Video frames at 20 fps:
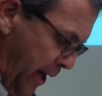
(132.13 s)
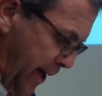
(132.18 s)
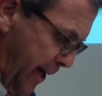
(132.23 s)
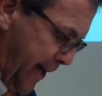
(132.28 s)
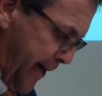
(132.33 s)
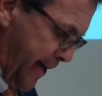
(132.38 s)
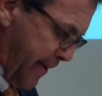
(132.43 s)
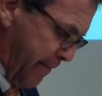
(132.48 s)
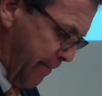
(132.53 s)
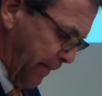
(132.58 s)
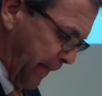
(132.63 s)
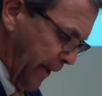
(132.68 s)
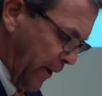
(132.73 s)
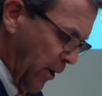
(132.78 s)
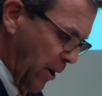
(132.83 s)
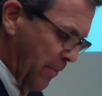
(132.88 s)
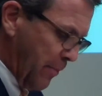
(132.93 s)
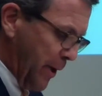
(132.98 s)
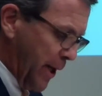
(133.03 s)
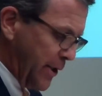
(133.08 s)

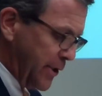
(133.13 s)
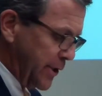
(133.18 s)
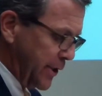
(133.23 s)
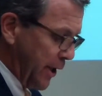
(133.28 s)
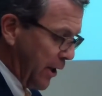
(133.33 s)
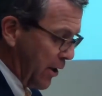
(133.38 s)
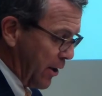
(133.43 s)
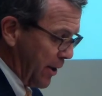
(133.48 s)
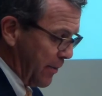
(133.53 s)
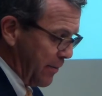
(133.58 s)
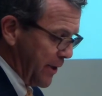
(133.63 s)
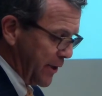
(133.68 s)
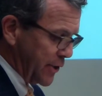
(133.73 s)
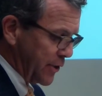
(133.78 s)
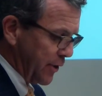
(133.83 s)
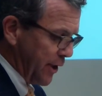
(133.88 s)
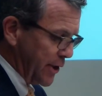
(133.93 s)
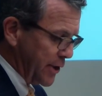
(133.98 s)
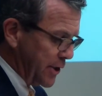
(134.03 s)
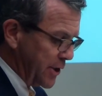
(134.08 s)
Our
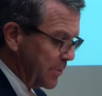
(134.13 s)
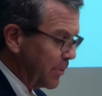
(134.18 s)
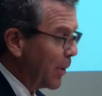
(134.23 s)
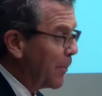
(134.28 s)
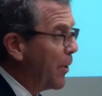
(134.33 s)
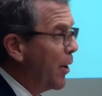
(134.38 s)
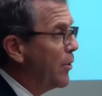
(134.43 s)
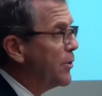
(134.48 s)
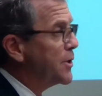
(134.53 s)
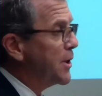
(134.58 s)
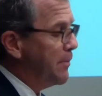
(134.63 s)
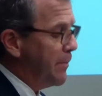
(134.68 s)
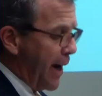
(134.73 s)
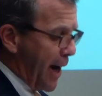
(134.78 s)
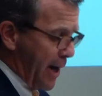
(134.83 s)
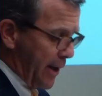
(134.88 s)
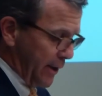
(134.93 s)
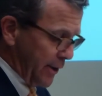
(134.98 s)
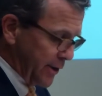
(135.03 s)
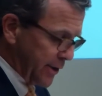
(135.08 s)
administration has proposed a
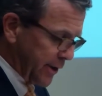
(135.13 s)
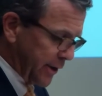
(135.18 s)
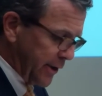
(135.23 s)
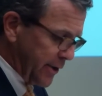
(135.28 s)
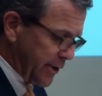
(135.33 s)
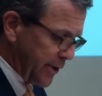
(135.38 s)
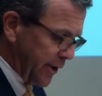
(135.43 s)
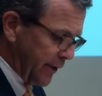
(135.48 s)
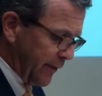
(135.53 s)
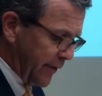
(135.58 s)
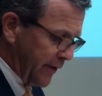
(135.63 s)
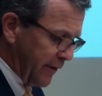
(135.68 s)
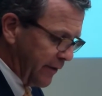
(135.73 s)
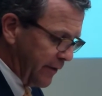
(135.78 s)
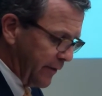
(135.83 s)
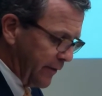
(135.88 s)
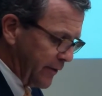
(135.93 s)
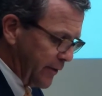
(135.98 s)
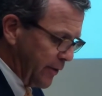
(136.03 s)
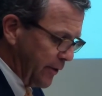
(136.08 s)
balanced,
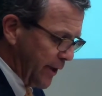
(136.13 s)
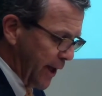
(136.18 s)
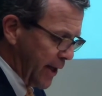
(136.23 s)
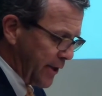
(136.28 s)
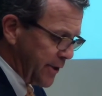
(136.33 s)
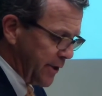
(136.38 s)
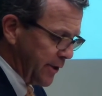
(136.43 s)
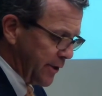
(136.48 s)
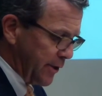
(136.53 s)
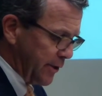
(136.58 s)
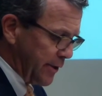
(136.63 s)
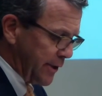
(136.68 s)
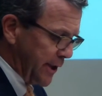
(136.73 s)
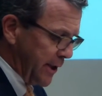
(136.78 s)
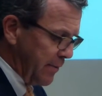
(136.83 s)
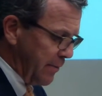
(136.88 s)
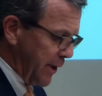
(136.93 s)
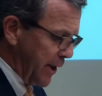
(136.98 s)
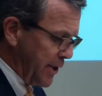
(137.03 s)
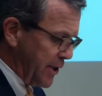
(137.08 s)
conservative
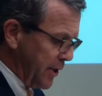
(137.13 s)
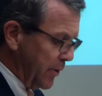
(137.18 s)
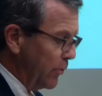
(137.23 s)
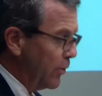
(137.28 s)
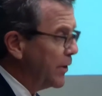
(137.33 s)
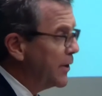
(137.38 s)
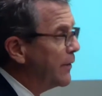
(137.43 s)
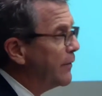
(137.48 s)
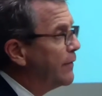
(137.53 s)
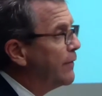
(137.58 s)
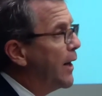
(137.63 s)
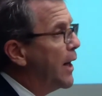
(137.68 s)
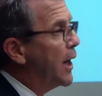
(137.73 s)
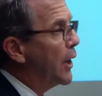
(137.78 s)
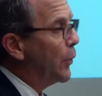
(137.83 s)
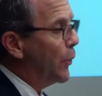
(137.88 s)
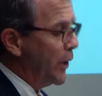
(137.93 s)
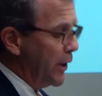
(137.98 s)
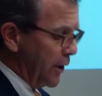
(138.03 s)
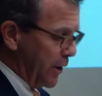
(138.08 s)
2013 budget with the
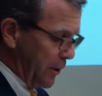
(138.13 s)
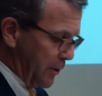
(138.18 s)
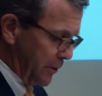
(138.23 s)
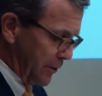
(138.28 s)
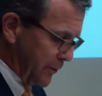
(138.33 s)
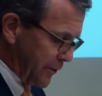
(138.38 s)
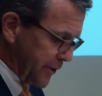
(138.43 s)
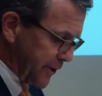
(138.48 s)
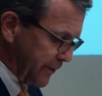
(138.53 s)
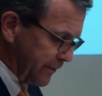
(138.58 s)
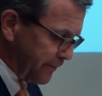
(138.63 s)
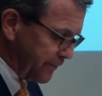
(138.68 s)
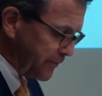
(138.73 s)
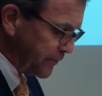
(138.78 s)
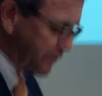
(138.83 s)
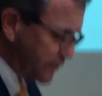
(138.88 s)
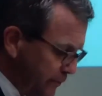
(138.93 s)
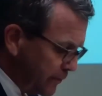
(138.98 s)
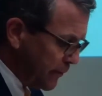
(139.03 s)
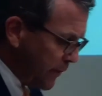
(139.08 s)
following goals.
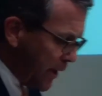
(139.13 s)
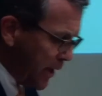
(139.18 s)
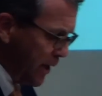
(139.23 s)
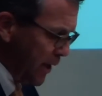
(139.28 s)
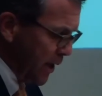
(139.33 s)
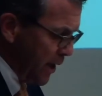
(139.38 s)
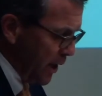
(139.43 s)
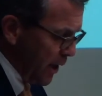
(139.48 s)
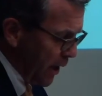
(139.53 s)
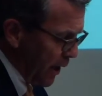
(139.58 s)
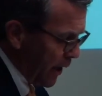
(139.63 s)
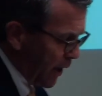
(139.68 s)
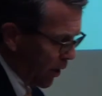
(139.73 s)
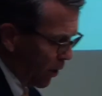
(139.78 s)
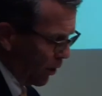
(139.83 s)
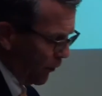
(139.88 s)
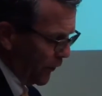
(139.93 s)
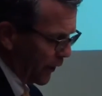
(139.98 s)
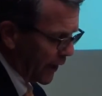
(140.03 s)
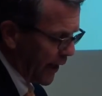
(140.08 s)

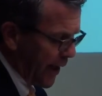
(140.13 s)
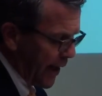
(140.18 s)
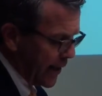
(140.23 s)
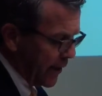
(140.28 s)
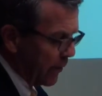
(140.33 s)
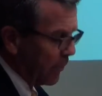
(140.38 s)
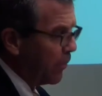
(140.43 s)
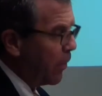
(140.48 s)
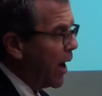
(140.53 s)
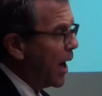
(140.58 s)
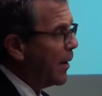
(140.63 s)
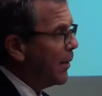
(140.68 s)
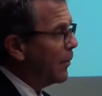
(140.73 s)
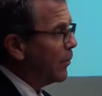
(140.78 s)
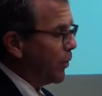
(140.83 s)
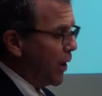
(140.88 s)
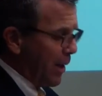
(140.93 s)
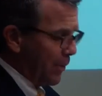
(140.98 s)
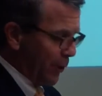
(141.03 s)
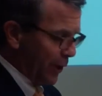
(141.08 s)
Hold the line
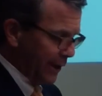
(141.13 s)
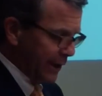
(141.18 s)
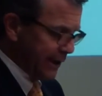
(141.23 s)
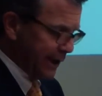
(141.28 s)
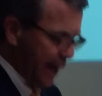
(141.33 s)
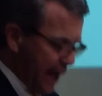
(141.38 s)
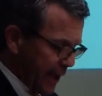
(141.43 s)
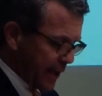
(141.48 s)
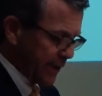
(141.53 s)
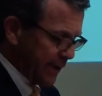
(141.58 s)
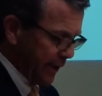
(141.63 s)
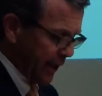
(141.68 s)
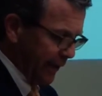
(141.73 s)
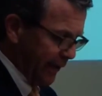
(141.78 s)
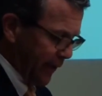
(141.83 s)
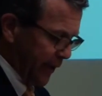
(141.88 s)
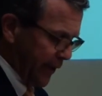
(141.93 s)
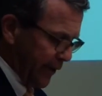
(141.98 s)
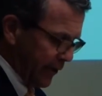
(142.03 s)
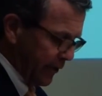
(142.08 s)
on property tax
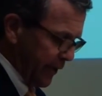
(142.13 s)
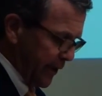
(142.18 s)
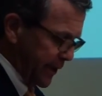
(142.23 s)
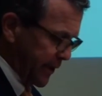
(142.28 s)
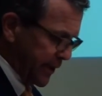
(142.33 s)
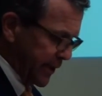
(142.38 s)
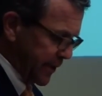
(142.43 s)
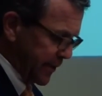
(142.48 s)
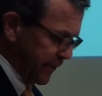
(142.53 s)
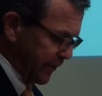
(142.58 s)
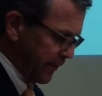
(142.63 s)
levy increases,